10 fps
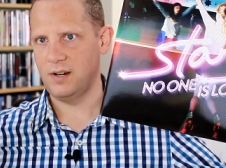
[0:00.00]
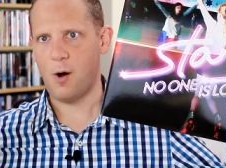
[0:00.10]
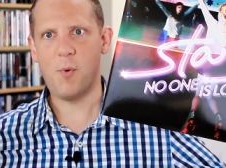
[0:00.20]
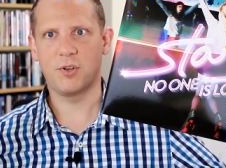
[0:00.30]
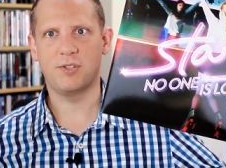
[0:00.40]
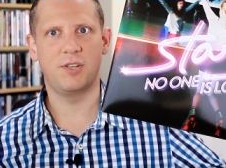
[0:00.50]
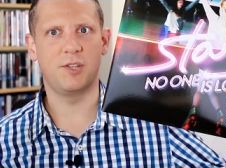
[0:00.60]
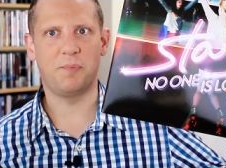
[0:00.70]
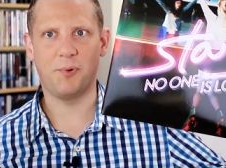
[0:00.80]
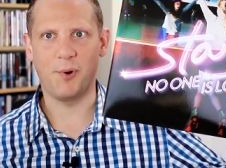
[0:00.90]
almost
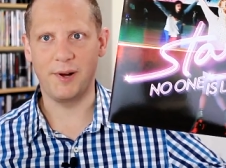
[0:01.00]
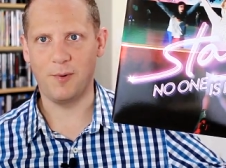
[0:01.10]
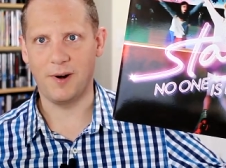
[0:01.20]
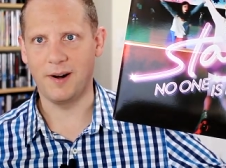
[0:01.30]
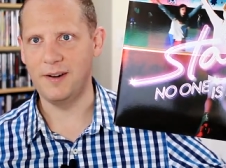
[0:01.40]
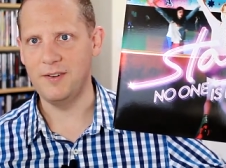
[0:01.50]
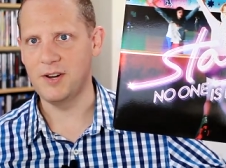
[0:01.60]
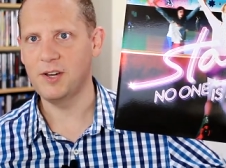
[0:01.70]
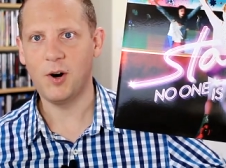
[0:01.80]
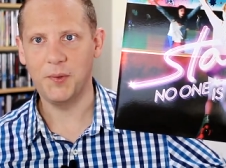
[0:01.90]
to the point where you
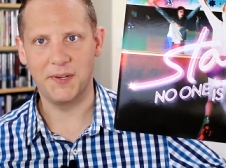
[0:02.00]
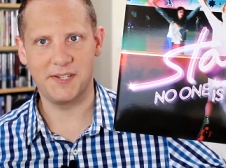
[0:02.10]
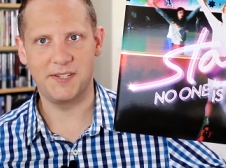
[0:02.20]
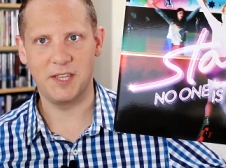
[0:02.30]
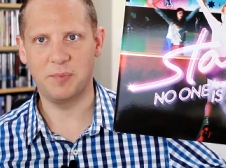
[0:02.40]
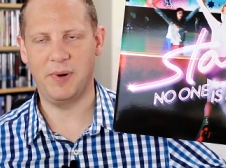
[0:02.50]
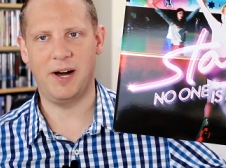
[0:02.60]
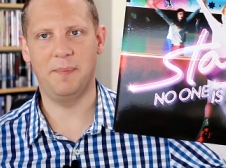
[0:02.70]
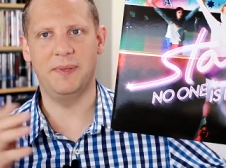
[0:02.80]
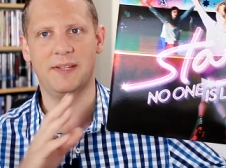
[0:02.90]
could call this synth
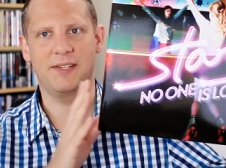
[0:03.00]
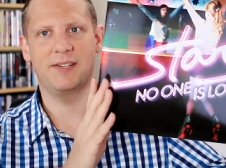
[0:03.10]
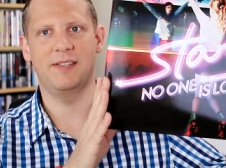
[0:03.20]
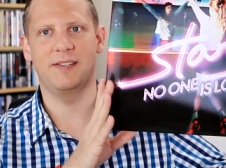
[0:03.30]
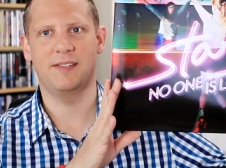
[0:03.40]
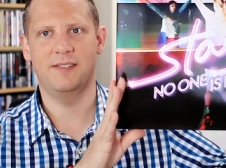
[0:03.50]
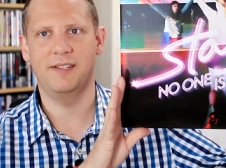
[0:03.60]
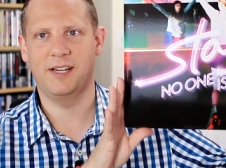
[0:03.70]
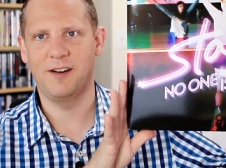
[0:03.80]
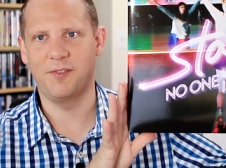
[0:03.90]
pop, and
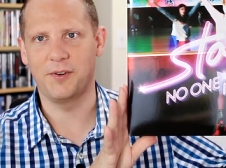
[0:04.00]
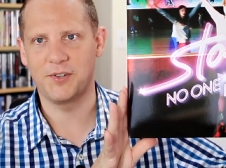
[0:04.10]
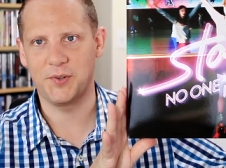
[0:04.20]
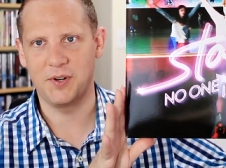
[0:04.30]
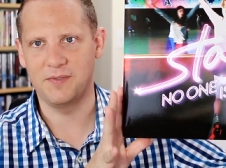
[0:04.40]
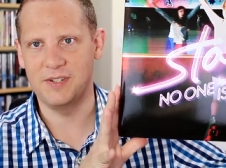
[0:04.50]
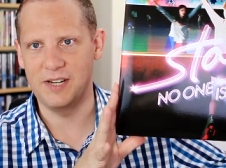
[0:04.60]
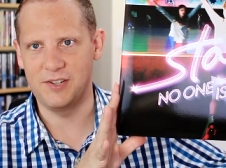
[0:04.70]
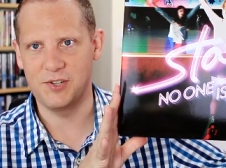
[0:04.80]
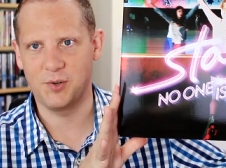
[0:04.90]
the cover sort of
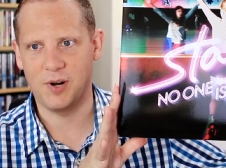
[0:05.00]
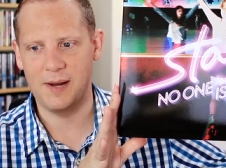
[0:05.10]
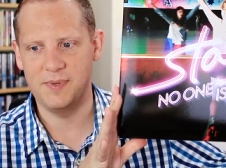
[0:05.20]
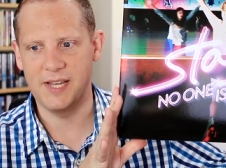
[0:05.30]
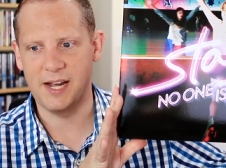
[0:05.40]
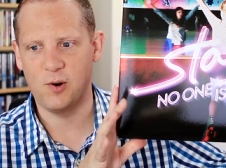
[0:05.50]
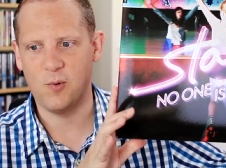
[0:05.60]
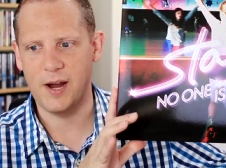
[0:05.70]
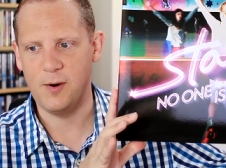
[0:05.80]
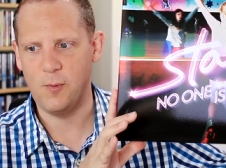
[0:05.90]
it describes that
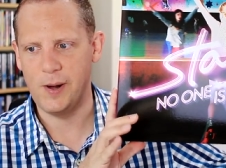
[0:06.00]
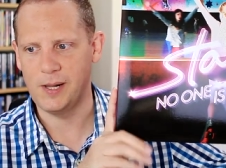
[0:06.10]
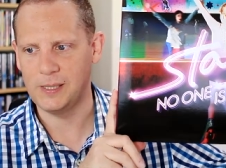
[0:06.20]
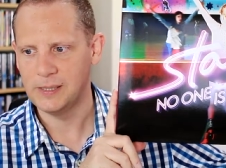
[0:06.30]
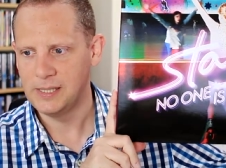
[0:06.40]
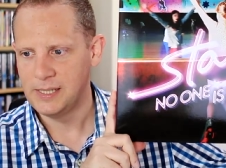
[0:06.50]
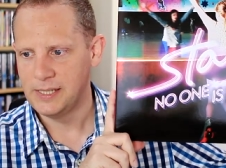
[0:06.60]
quite well.